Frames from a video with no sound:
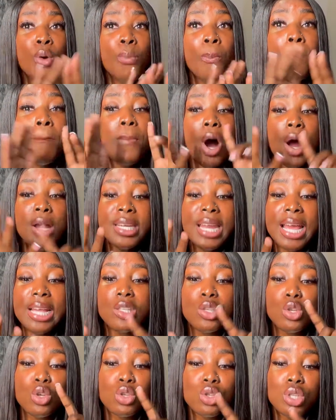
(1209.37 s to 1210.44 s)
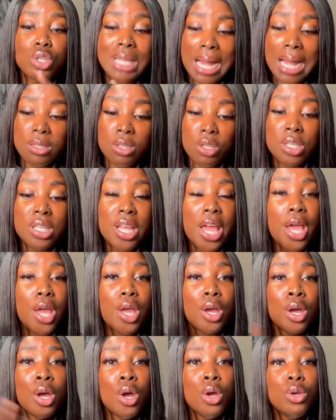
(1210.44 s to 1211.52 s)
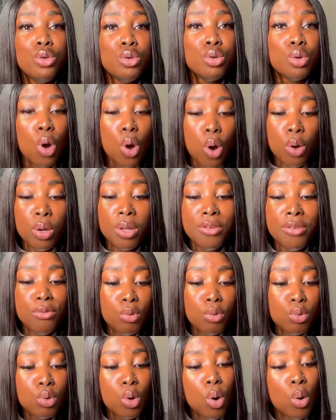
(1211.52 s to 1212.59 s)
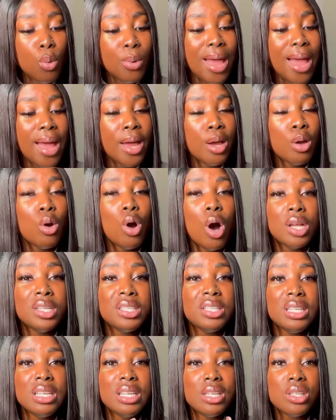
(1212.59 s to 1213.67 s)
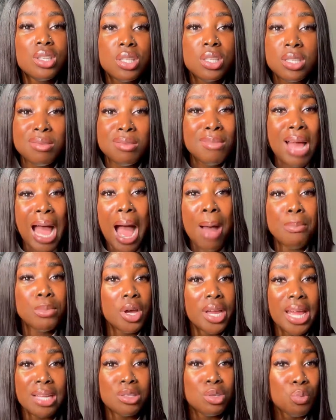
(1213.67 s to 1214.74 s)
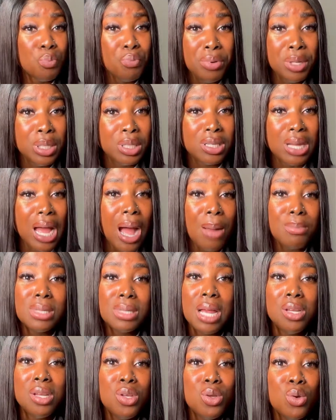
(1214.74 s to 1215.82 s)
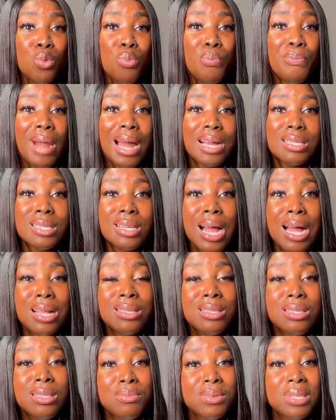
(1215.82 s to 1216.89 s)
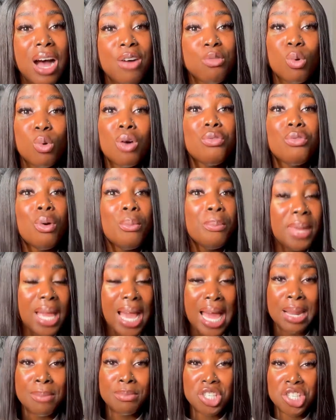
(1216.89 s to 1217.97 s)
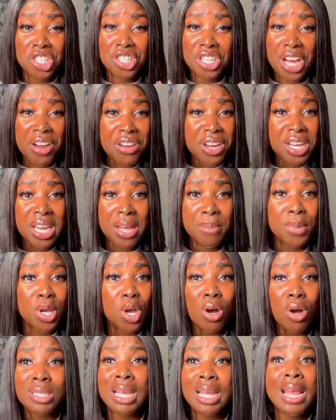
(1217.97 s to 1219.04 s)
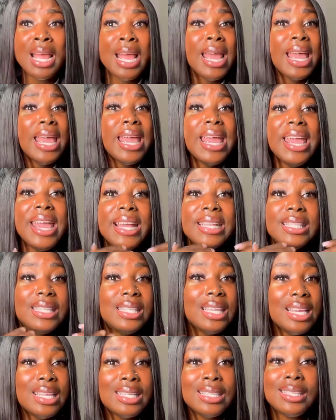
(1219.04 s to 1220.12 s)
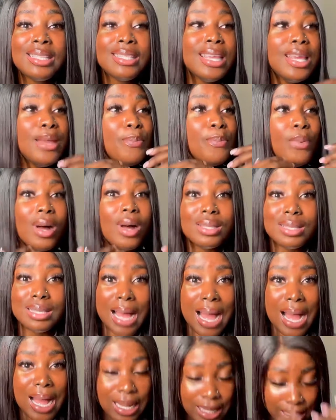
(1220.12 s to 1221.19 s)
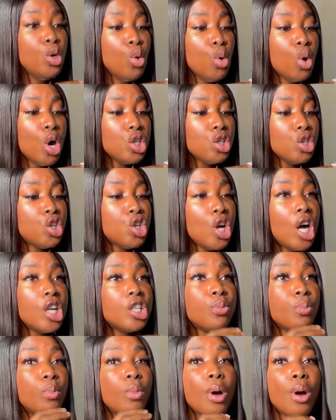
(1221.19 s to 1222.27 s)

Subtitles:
Monday to Saturday, you don't even know where God is. I'm not here to preach. I'm telling you practical tips that work for me, and I'm sharing it because it is important. You go to church